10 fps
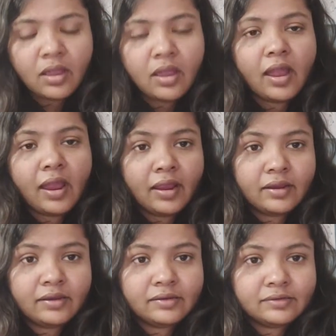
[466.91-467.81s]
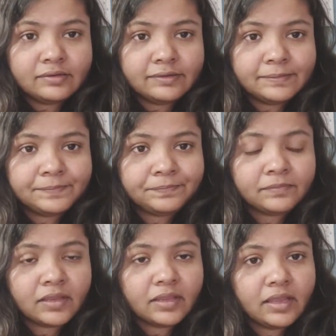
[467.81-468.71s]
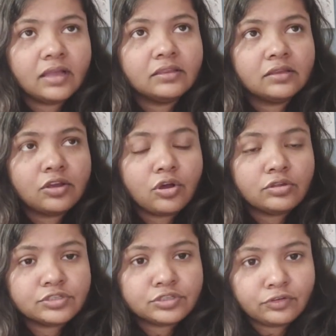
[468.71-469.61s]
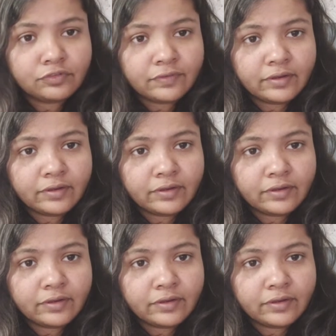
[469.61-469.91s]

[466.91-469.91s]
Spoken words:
And the cost of